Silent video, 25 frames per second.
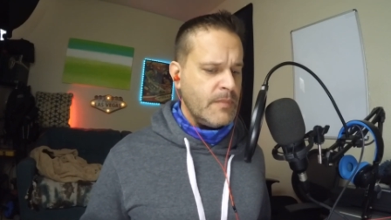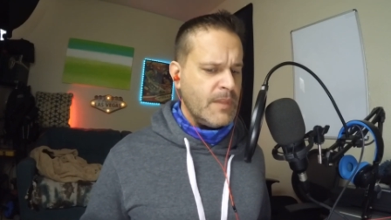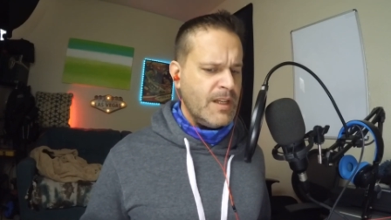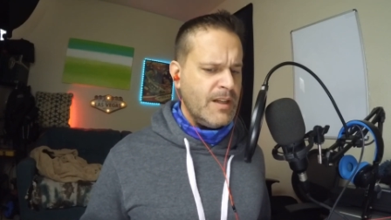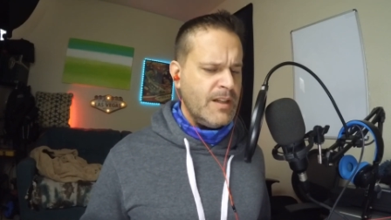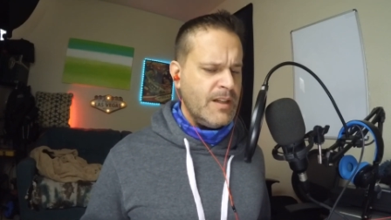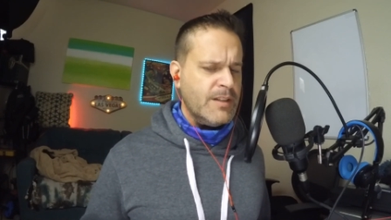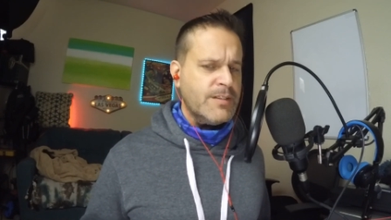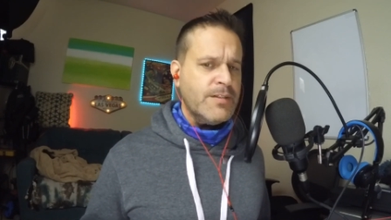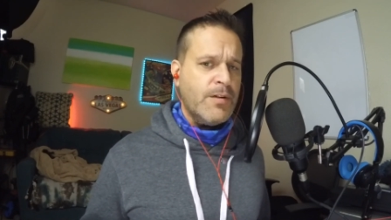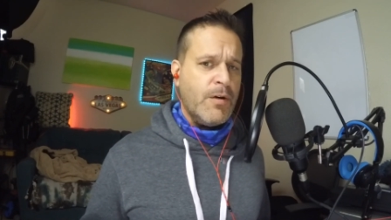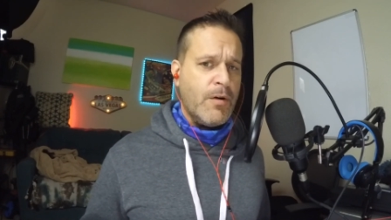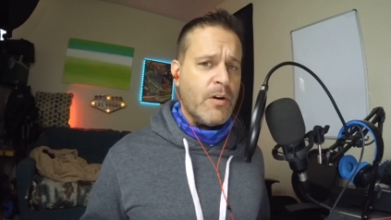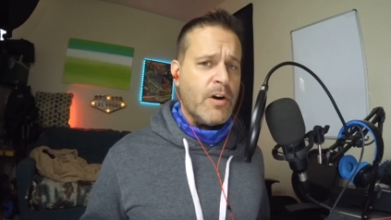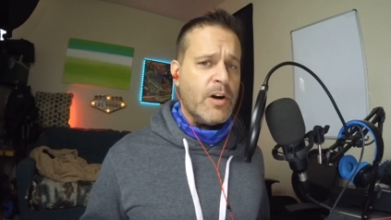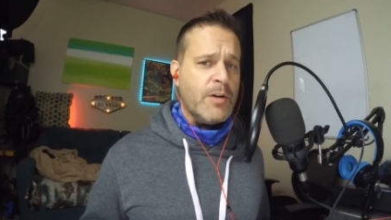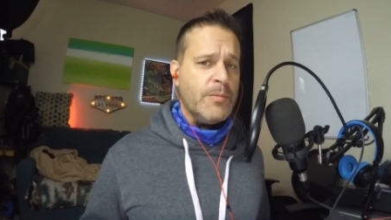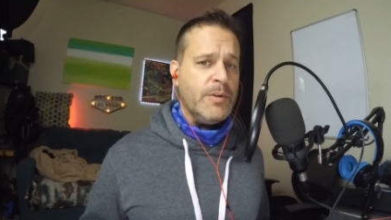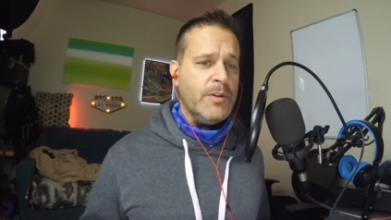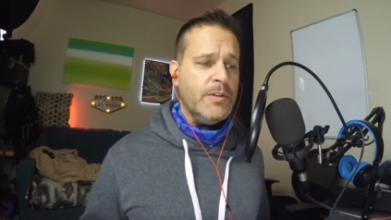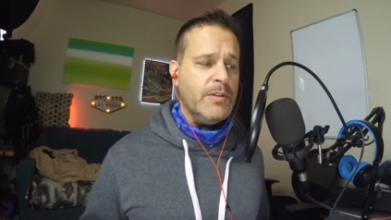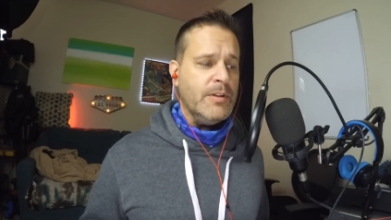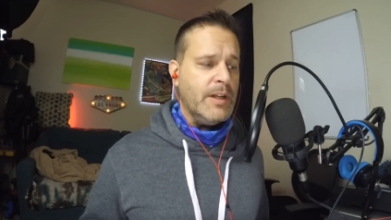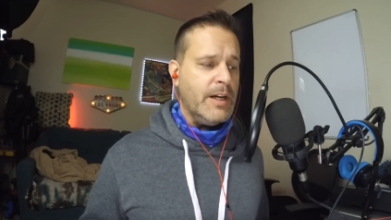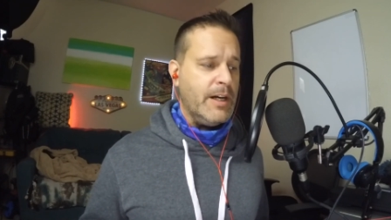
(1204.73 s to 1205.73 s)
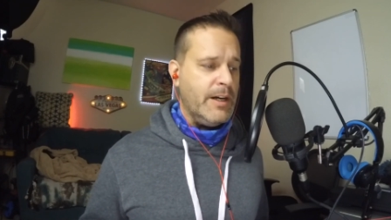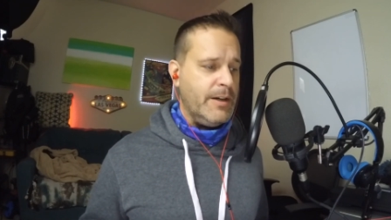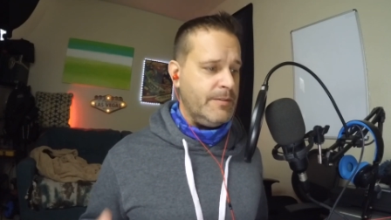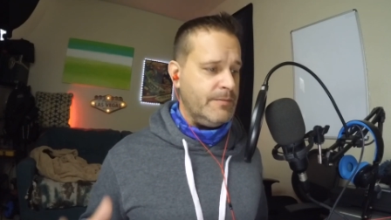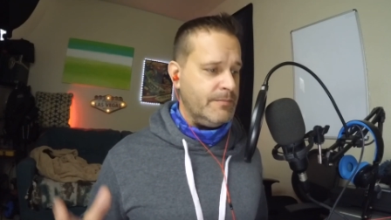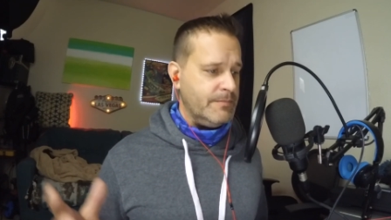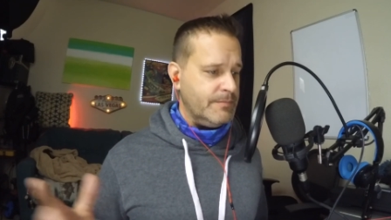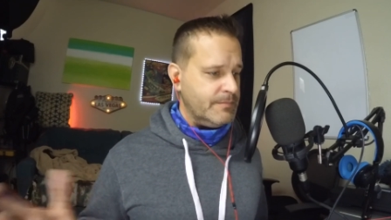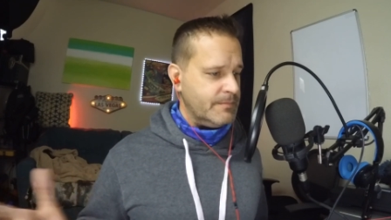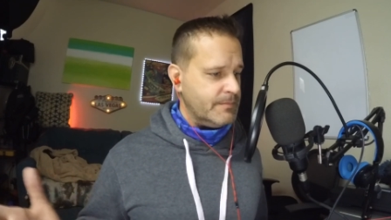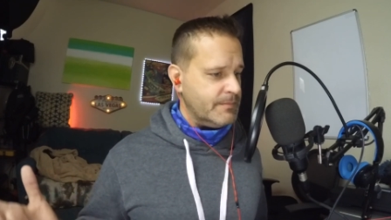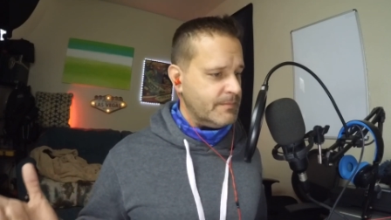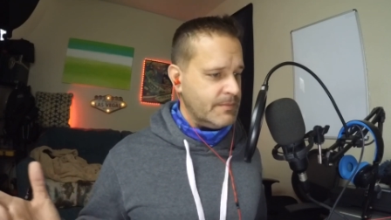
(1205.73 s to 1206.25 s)
it's horrible. And
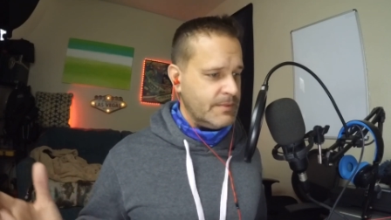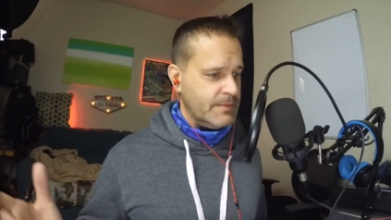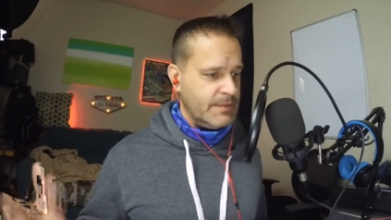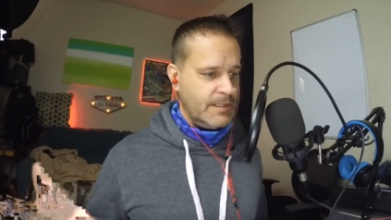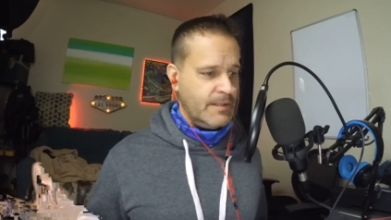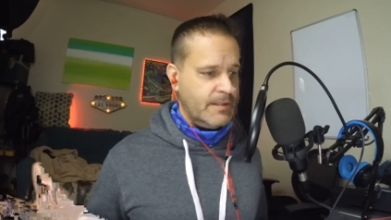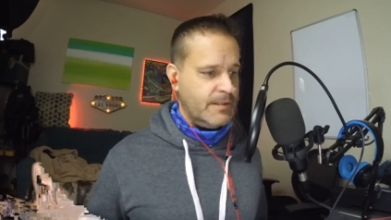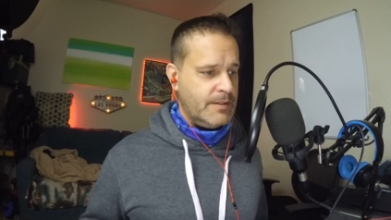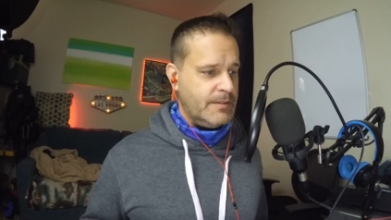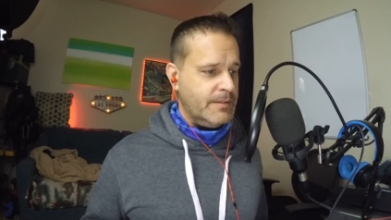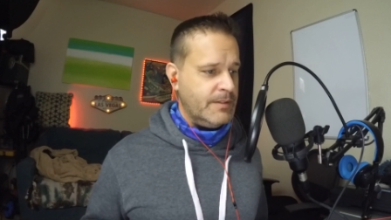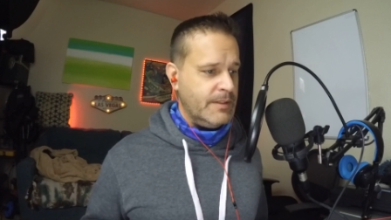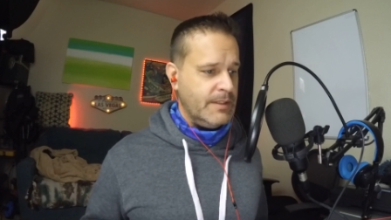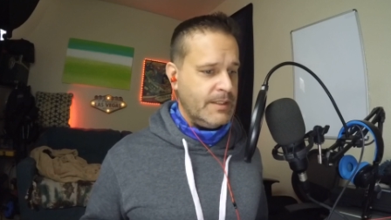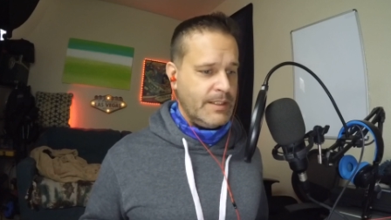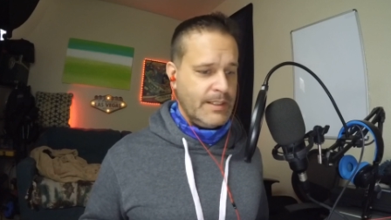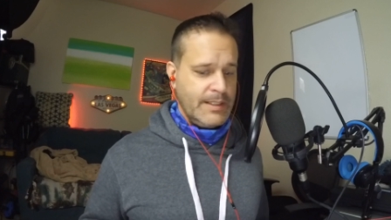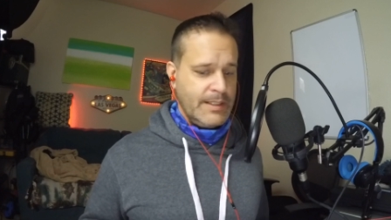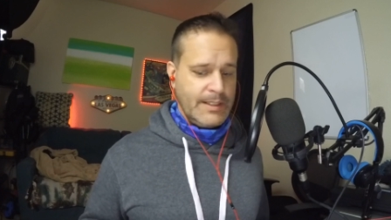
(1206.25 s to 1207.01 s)
you know,